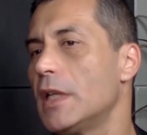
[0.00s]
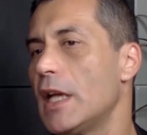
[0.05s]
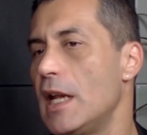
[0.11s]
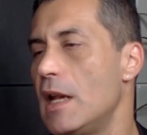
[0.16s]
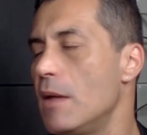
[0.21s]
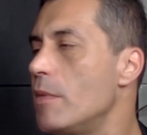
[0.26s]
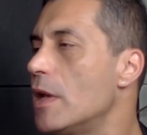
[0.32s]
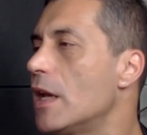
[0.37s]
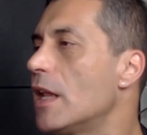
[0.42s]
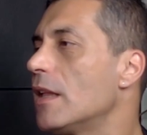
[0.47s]

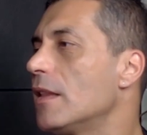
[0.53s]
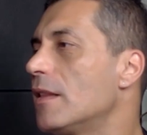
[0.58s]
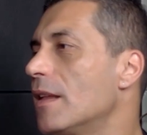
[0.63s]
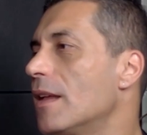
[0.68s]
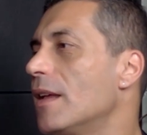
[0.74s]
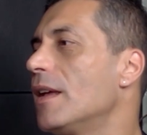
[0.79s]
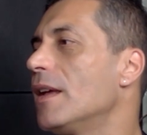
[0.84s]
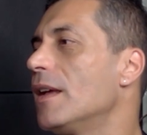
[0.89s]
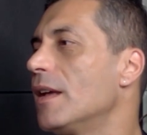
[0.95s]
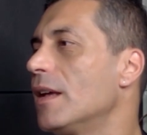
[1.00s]
eliminate
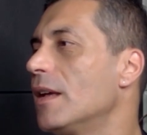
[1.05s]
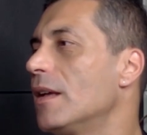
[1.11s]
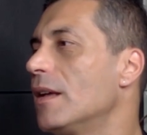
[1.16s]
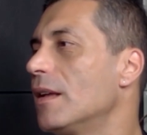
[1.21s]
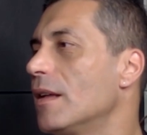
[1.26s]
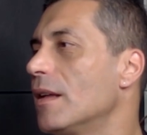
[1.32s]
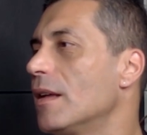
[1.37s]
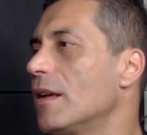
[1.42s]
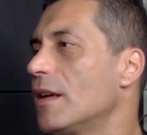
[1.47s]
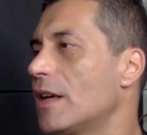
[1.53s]

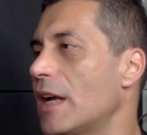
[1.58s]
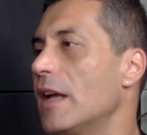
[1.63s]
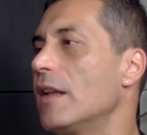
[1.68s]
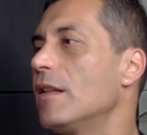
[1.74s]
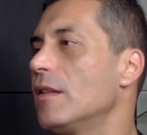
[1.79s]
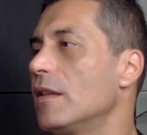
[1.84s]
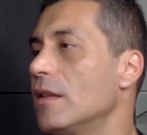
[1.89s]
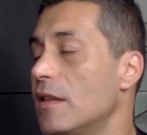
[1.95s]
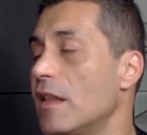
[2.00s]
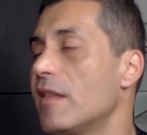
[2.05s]

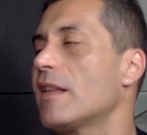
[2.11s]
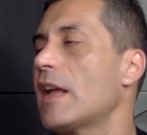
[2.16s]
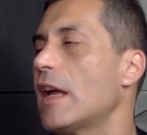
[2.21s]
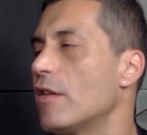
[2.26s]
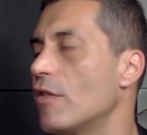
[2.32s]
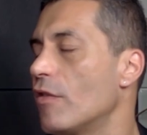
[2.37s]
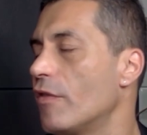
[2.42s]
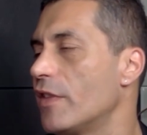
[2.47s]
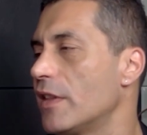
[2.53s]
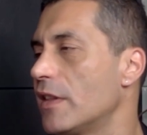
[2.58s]
this
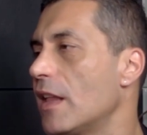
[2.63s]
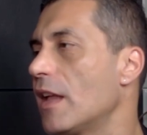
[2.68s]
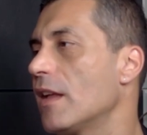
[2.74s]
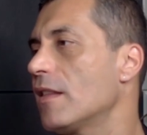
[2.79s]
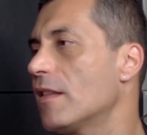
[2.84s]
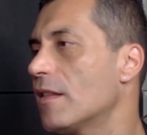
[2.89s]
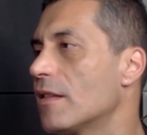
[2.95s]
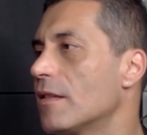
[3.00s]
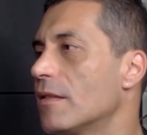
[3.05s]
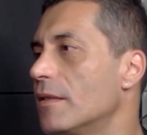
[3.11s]
kind of
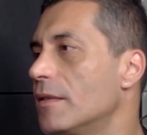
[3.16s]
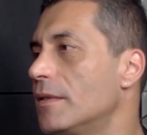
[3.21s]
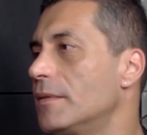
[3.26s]
attacks.